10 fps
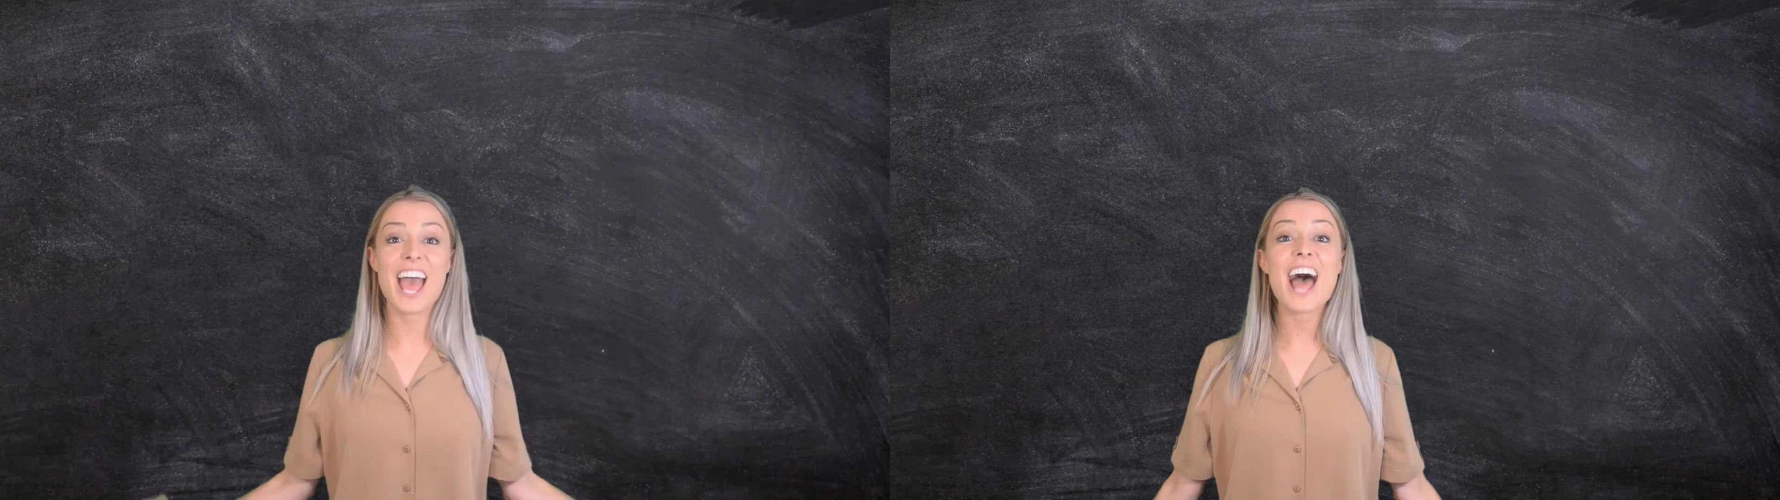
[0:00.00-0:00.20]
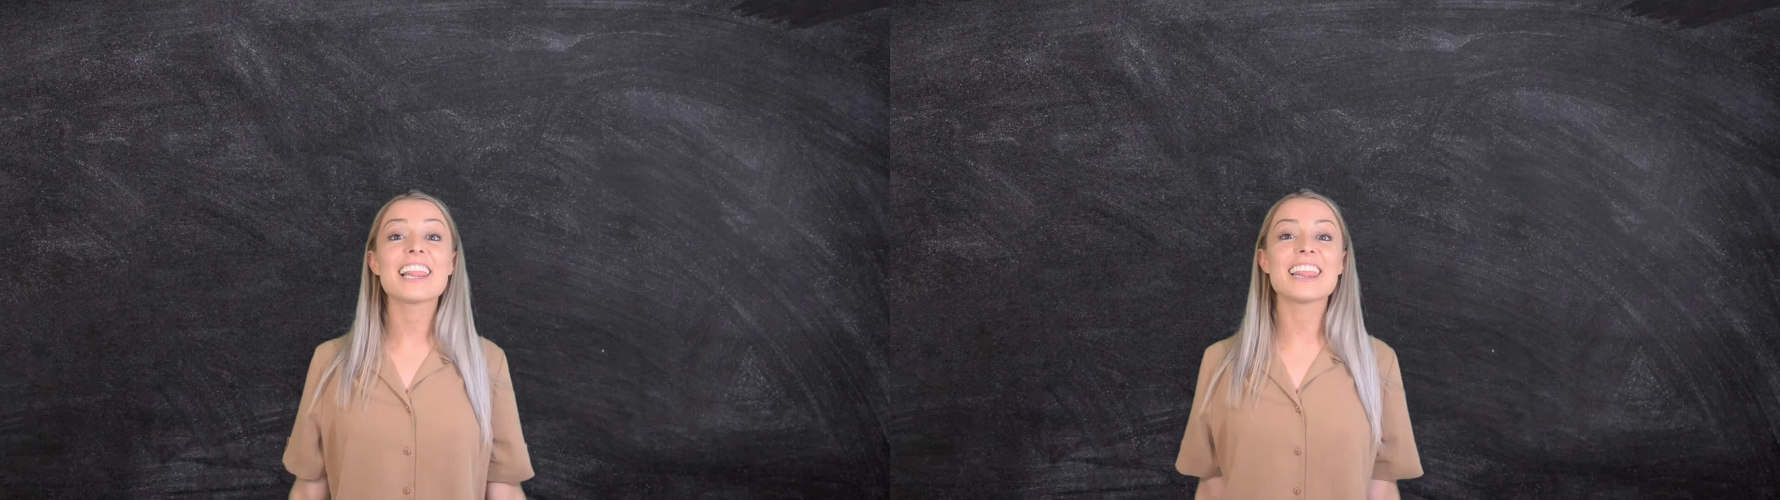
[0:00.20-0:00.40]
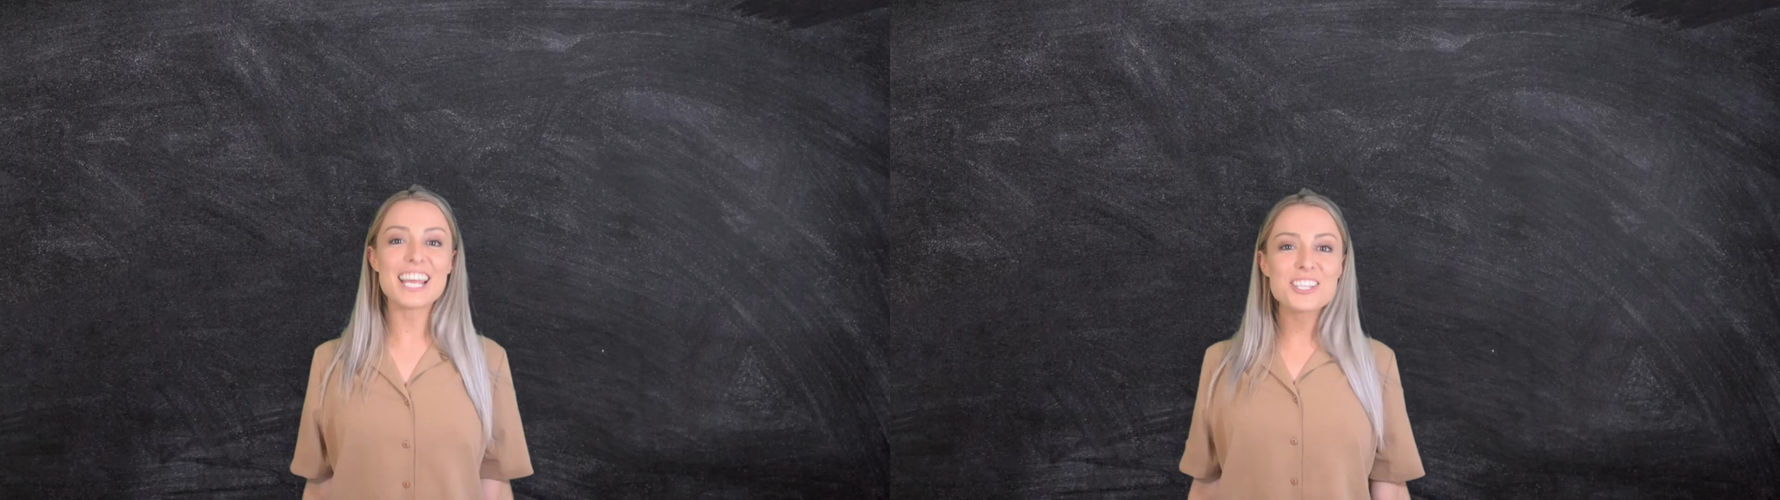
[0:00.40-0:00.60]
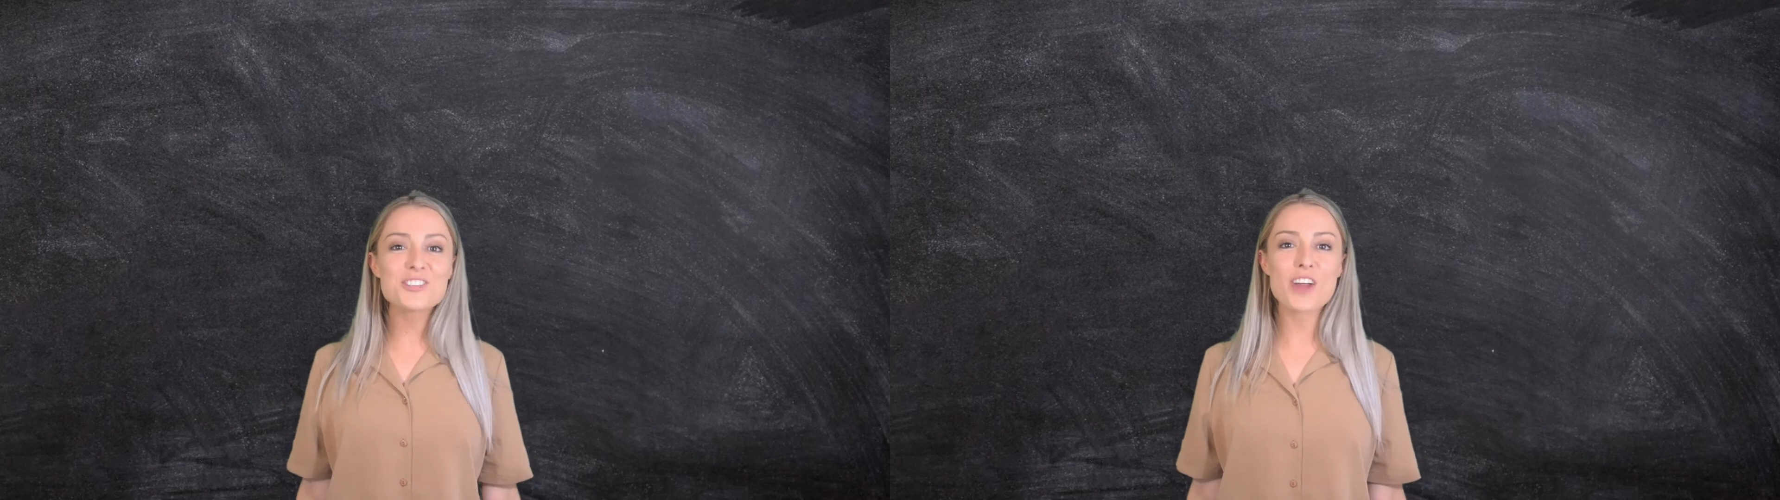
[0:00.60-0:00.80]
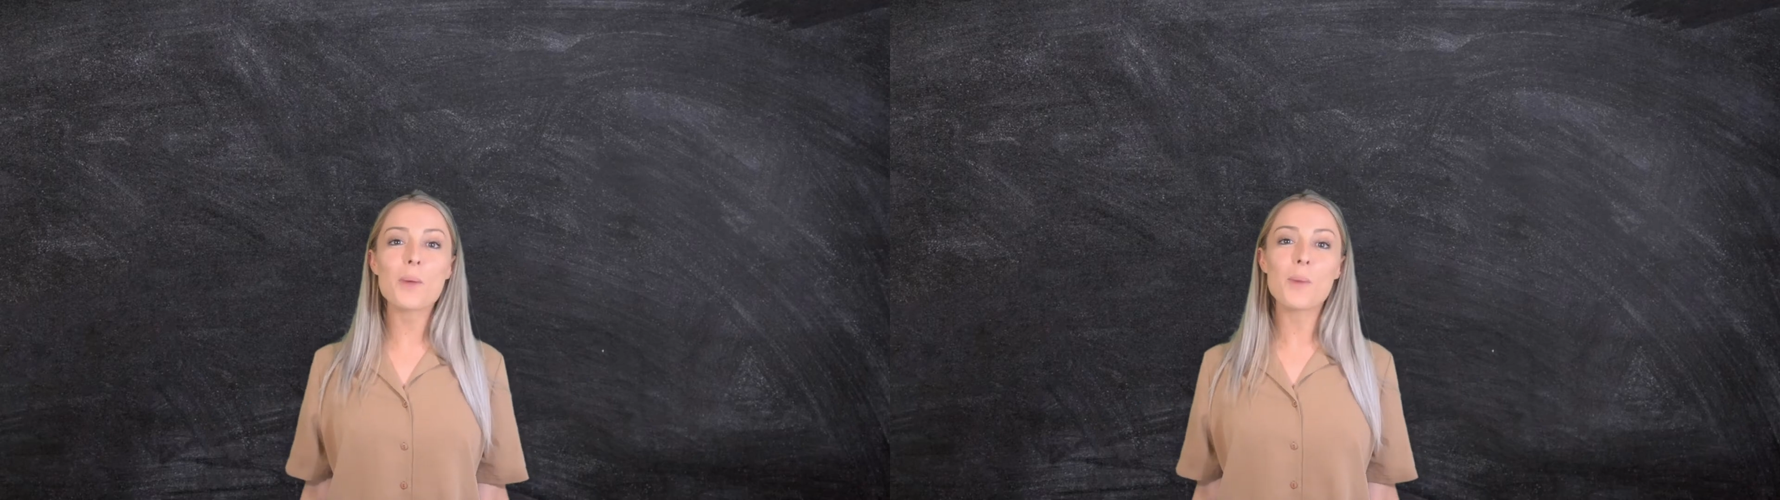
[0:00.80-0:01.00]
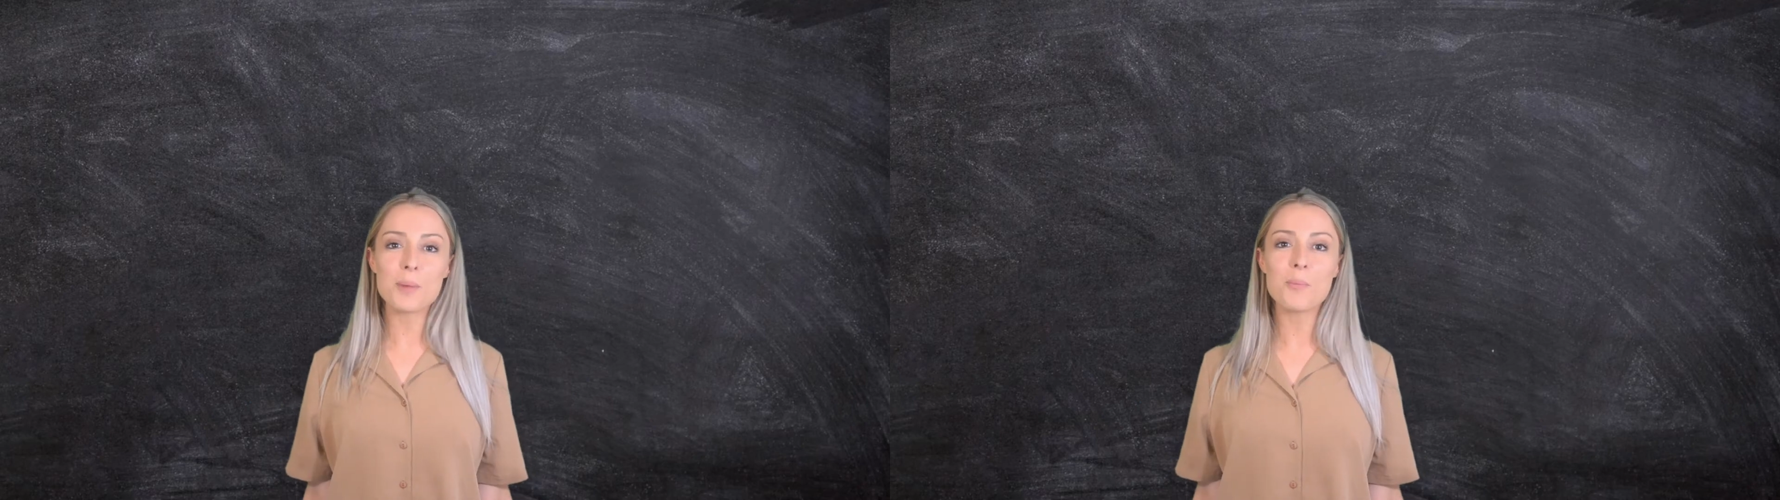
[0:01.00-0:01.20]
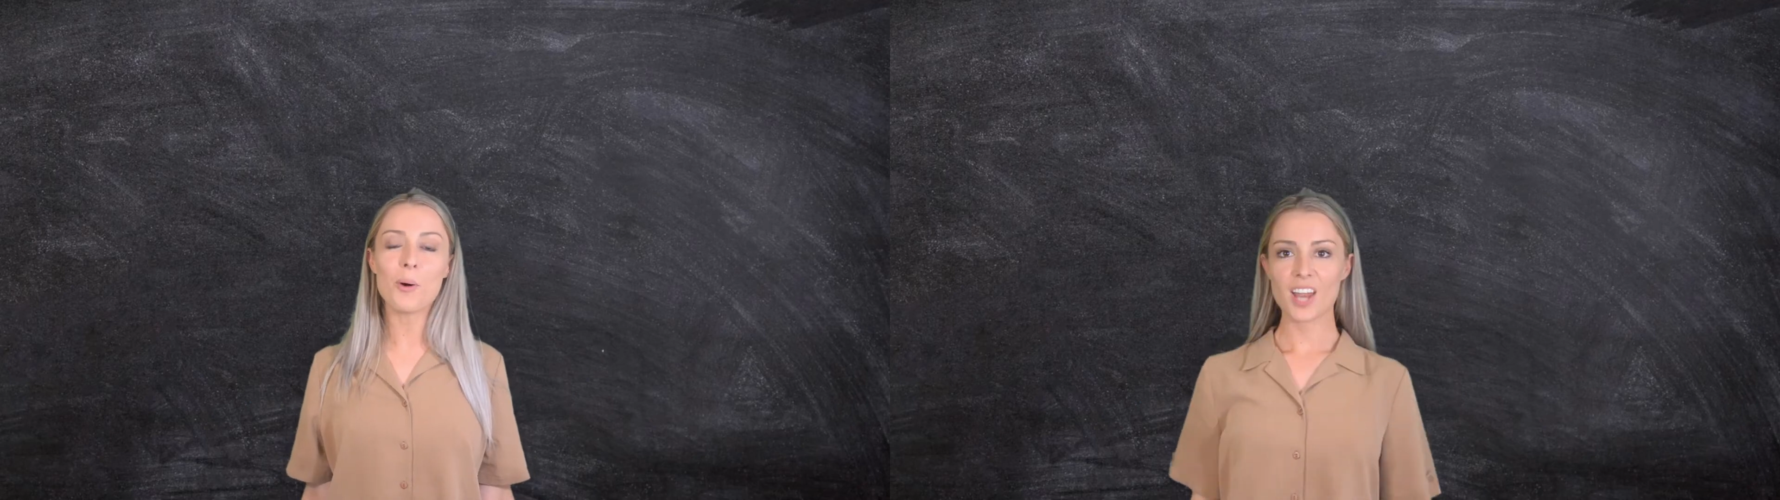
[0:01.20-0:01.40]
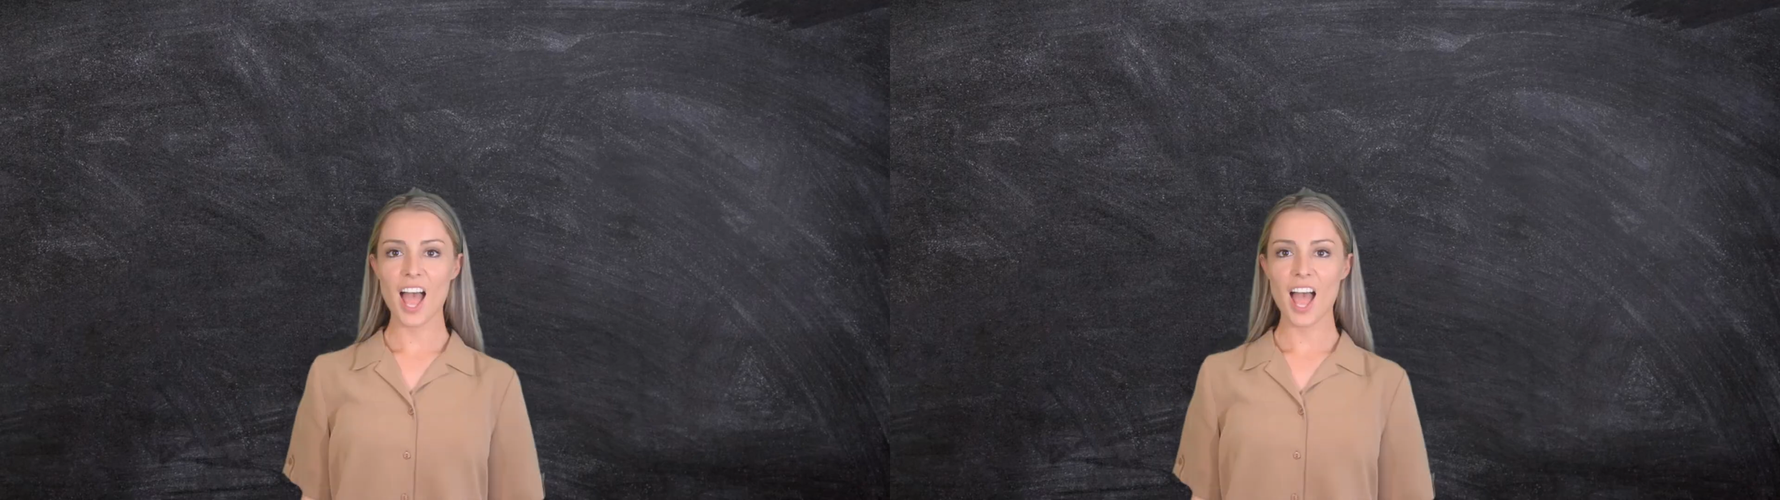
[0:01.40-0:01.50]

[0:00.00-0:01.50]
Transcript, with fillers: Let's try one more.